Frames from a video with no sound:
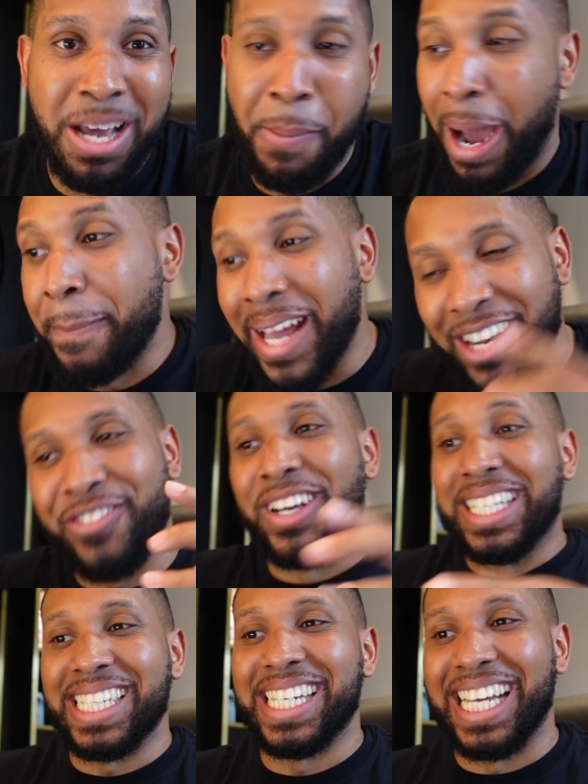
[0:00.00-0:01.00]
But I'm
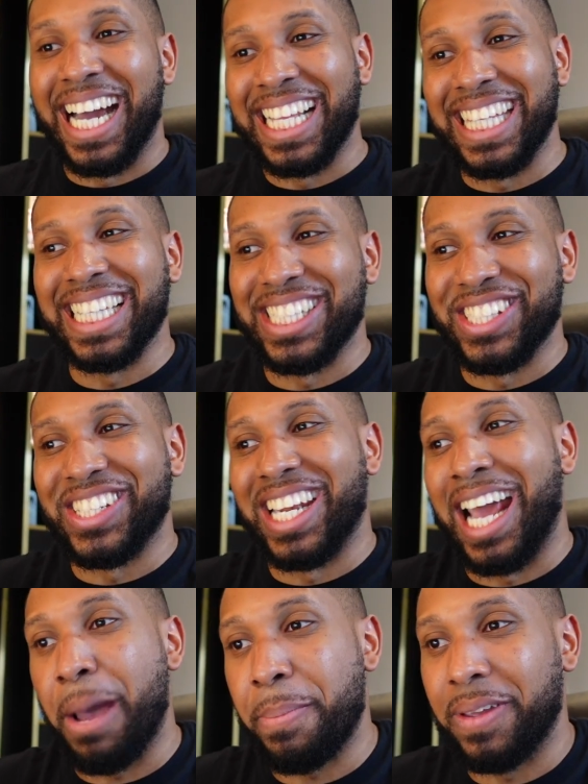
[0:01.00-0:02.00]
manifesting it. I think this is going
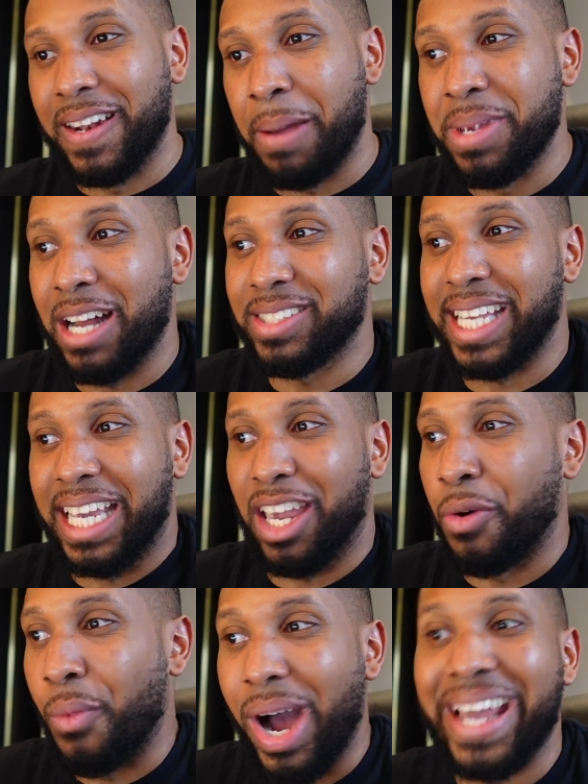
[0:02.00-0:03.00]
to happen. I mean, I'll take
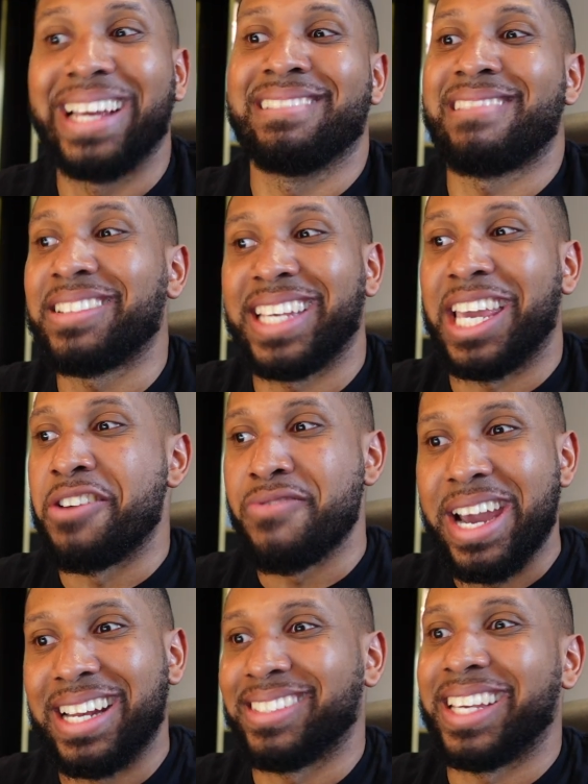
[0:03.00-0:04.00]
it white. I'll take it
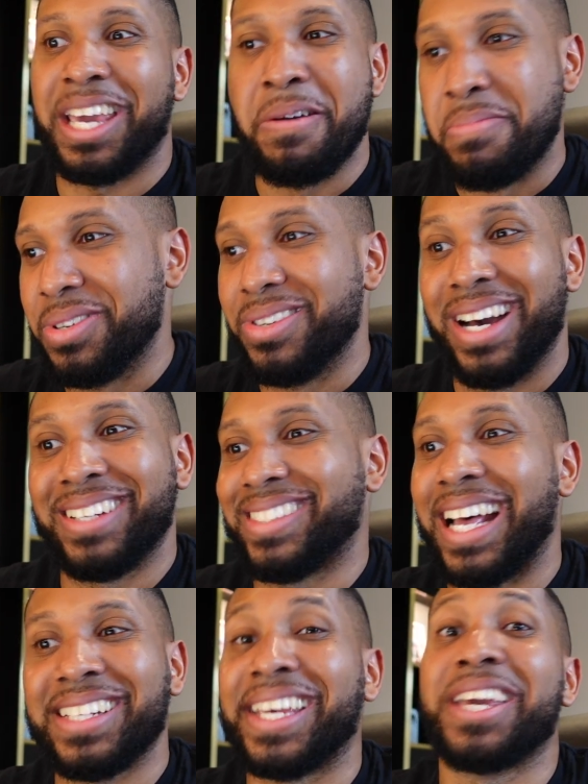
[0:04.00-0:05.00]
red. I'll take it blue. I'll,
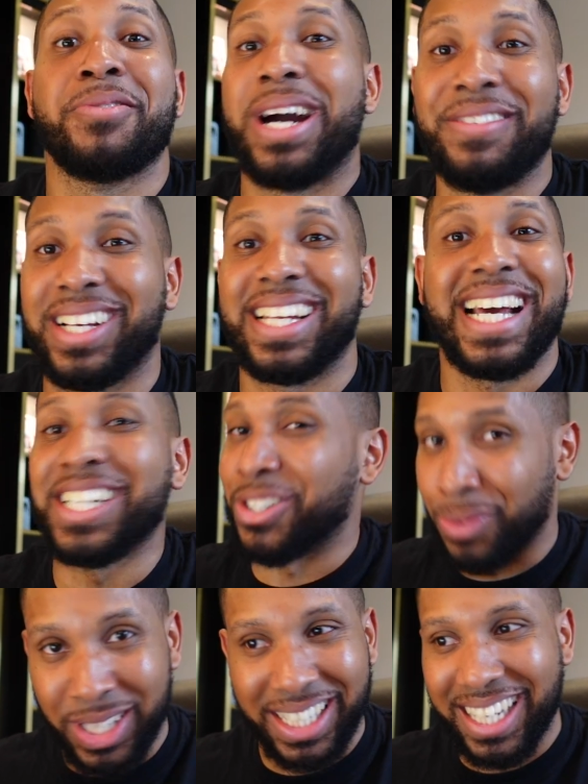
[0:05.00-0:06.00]
I'll take it whatever color. I just
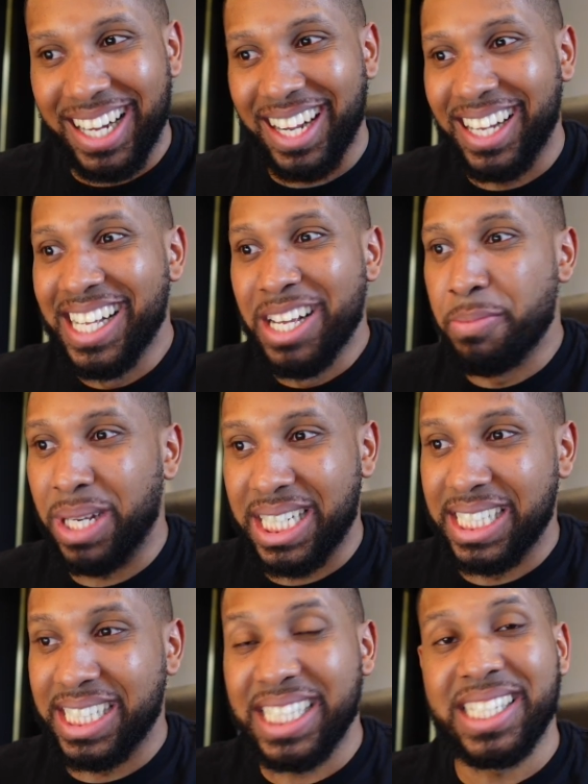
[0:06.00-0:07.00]
want the car
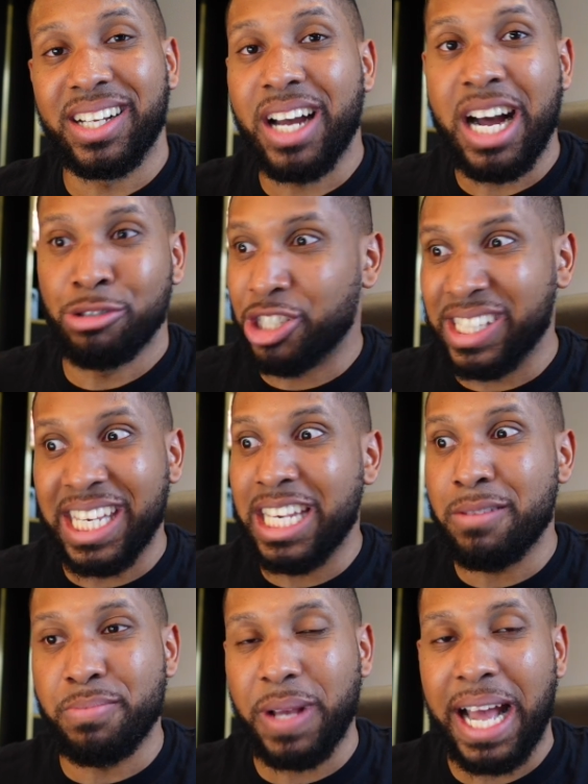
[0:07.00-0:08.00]
because this is a car I'll just
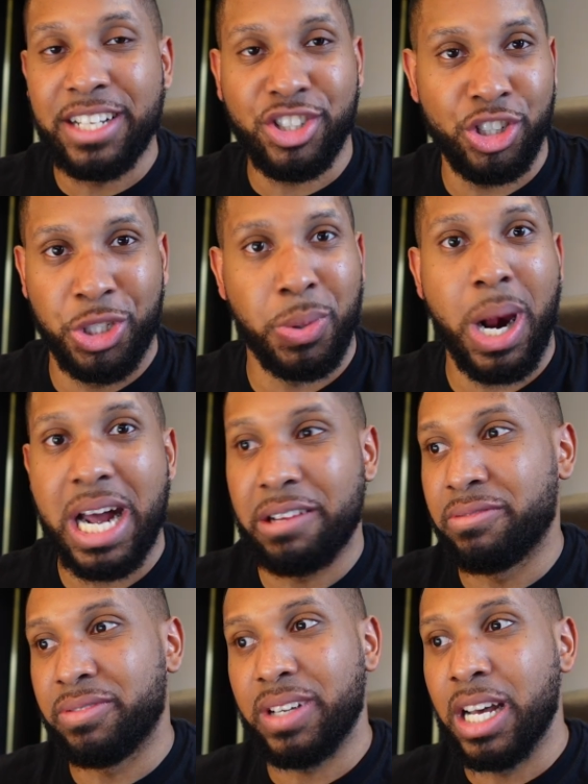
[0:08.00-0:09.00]
keep and just drive.